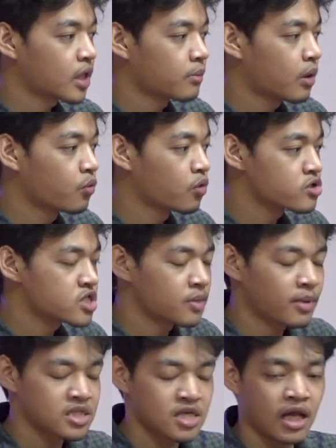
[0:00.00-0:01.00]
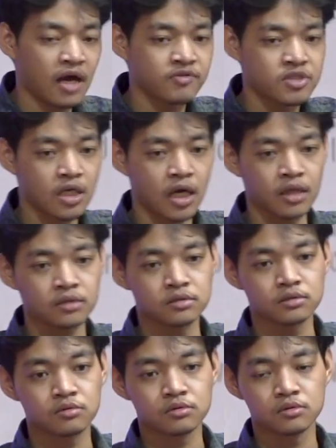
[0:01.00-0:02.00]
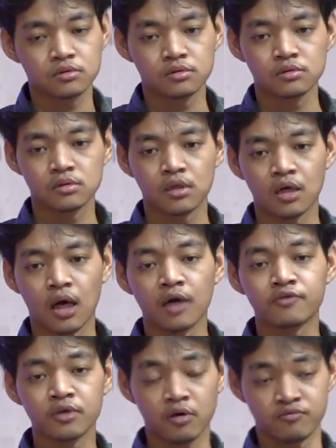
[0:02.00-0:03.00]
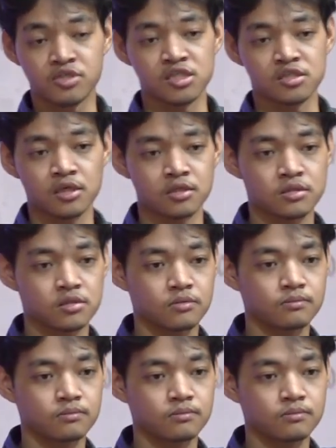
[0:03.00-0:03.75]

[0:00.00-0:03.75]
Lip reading: about worship as a lifestyle, I think of Jesus.